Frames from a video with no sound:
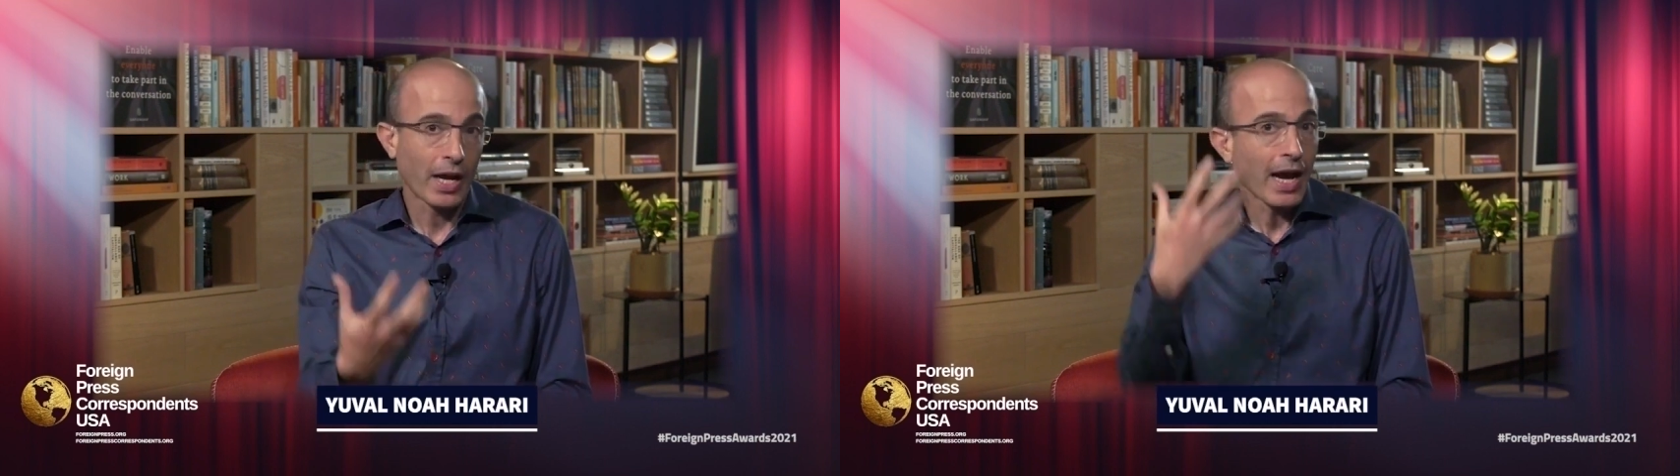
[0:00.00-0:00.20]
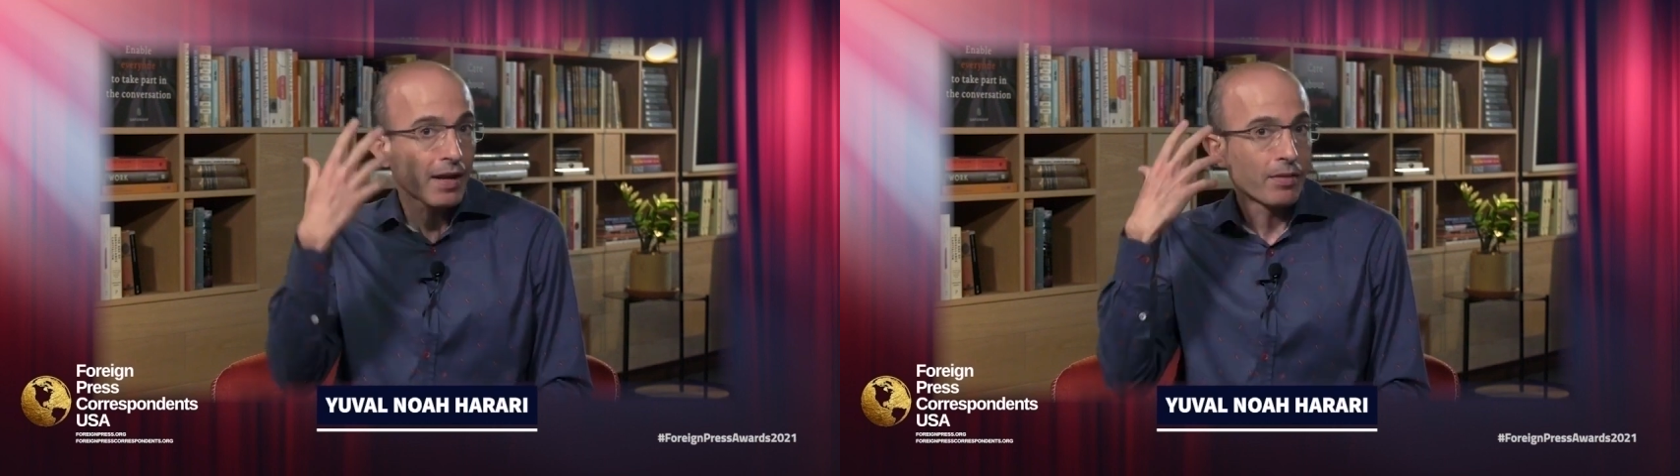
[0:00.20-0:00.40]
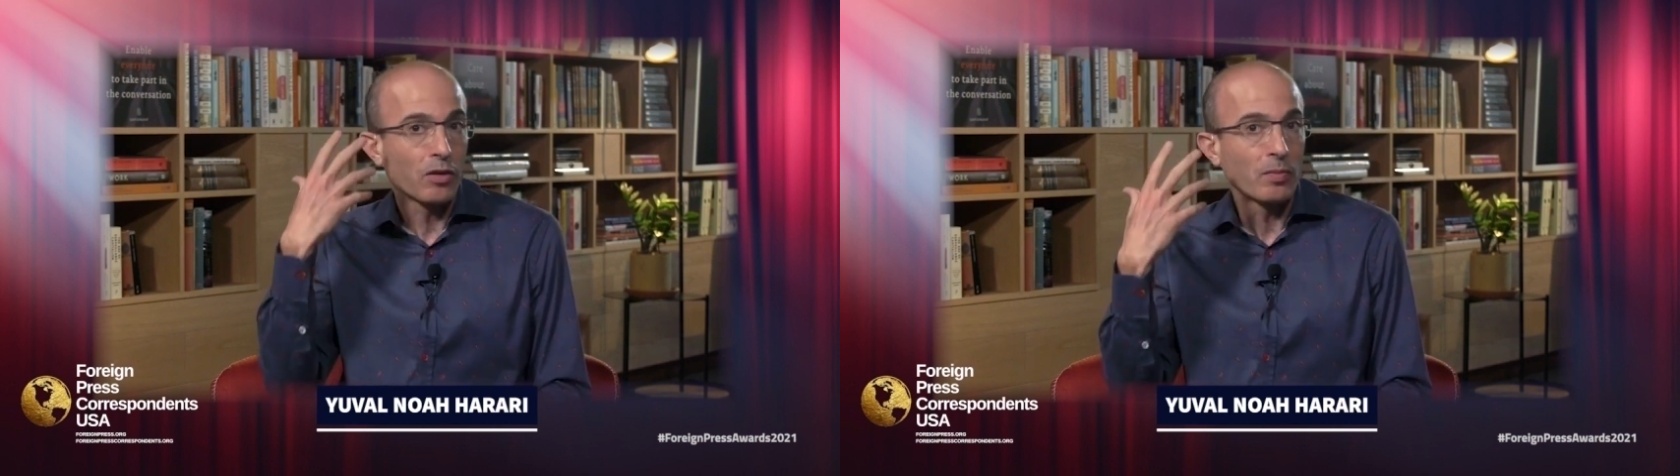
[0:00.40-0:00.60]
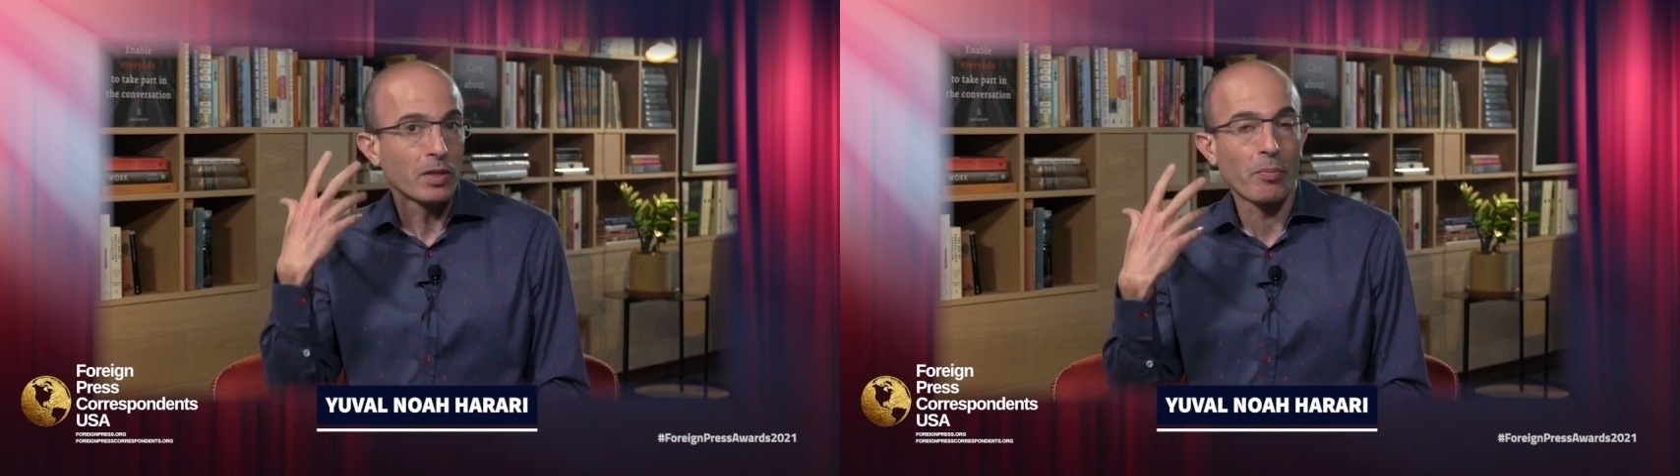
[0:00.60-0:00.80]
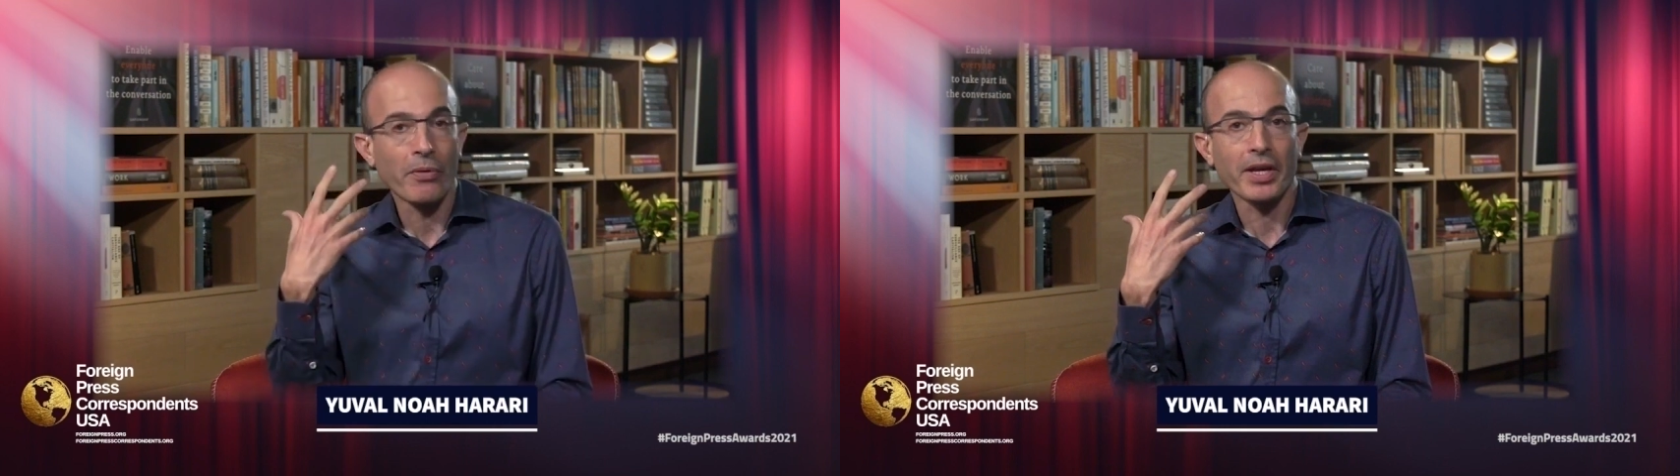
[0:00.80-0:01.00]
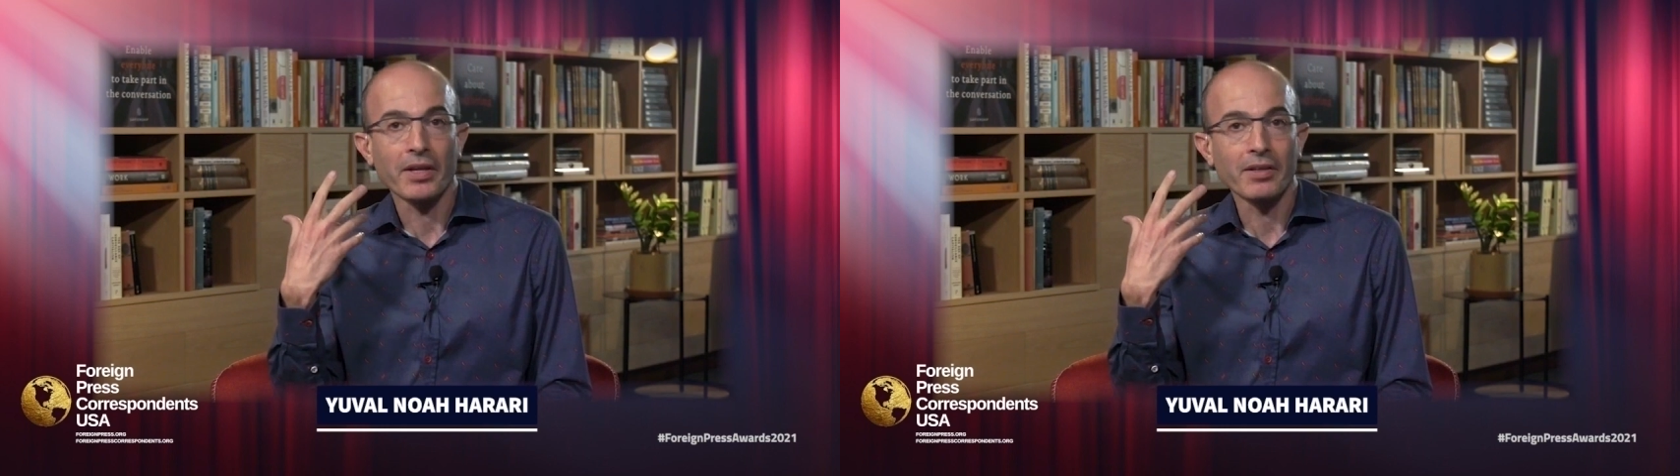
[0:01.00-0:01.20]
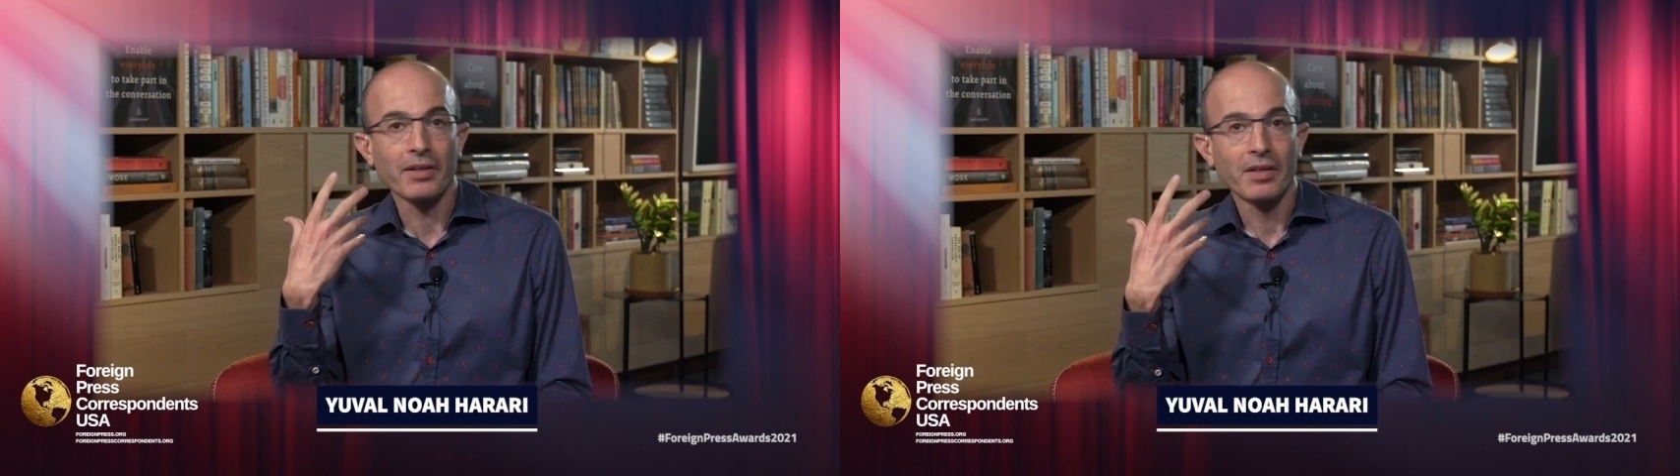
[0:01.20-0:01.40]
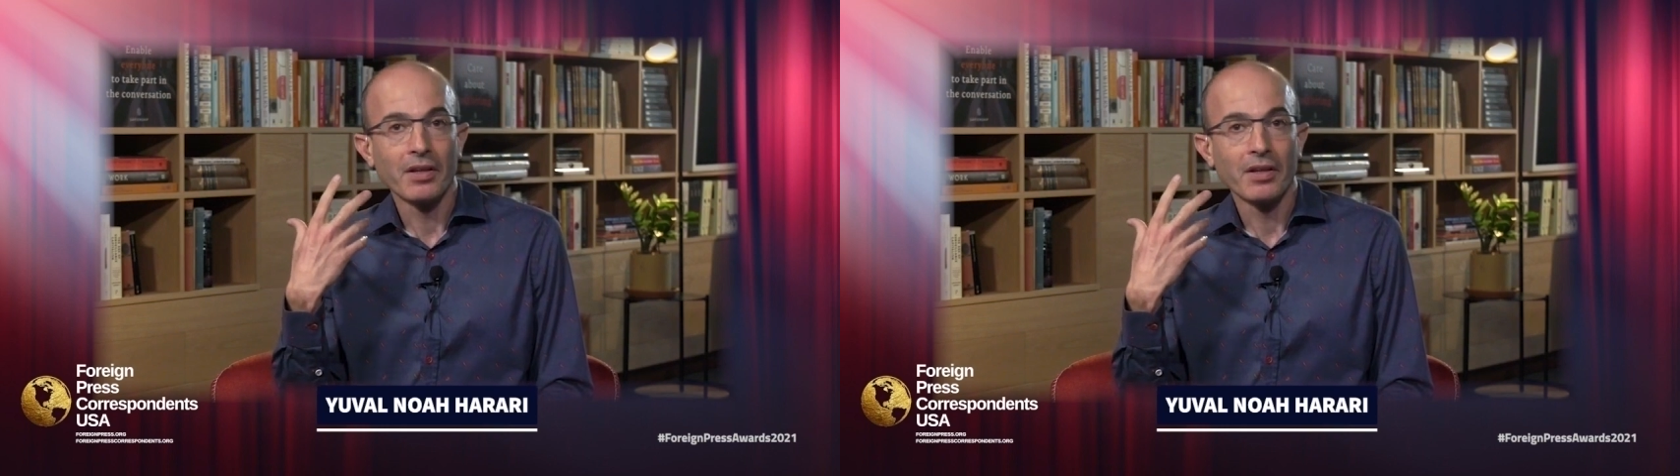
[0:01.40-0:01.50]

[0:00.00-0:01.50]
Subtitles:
hack the human brain